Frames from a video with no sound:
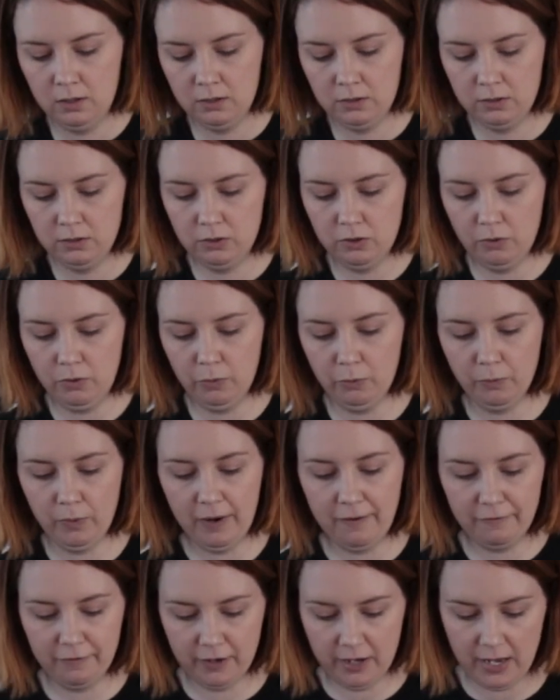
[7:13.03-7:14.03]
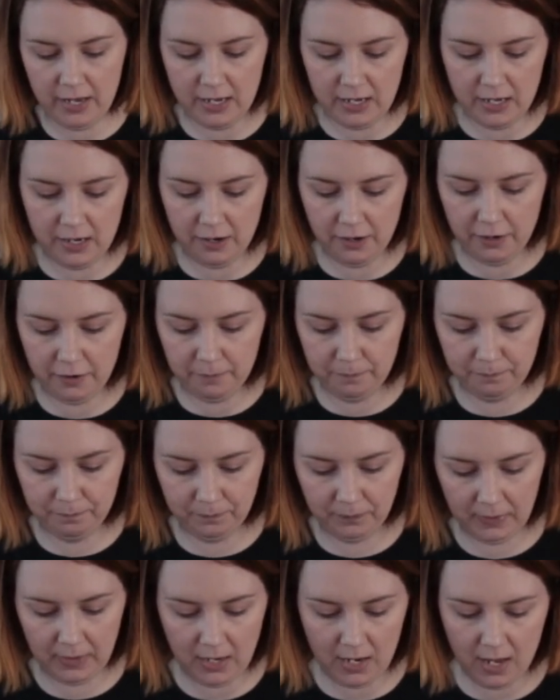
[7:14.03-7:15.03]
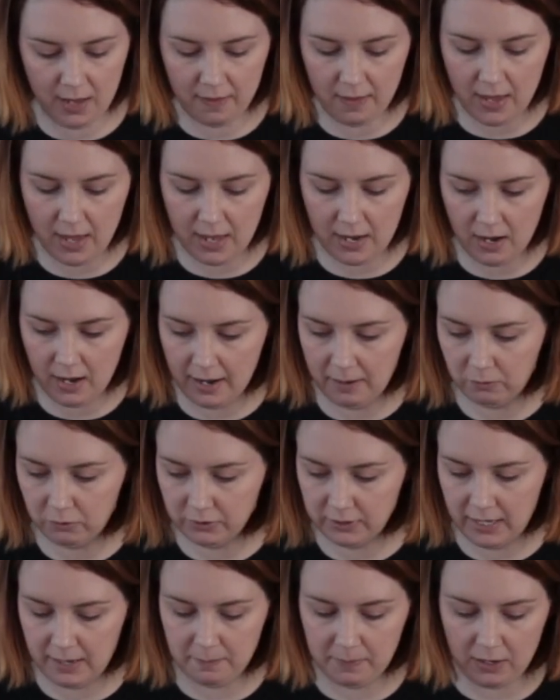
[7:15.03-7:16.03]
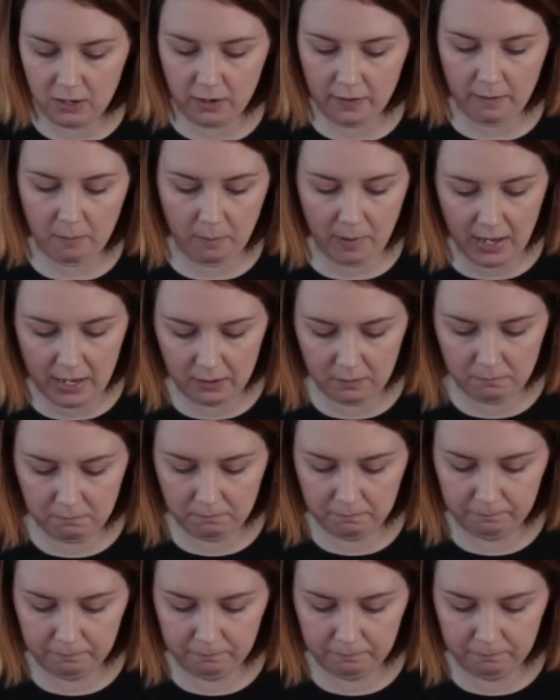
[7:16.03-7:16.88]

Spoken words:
Just do a rough cut here and then I will tape it on the bottom.